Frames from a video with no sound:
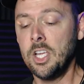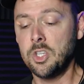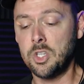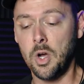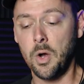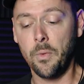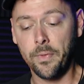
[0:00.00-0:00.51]

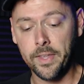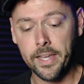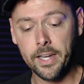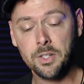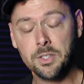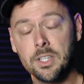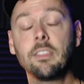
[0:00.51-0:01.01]
So
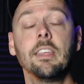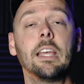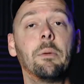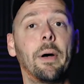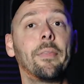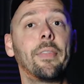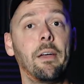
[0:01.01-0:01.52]
here's the thing
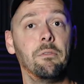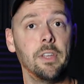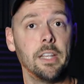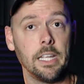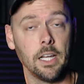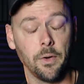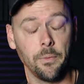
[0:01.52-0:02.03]
about that
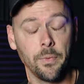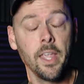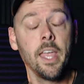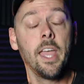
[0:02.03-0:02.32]
video.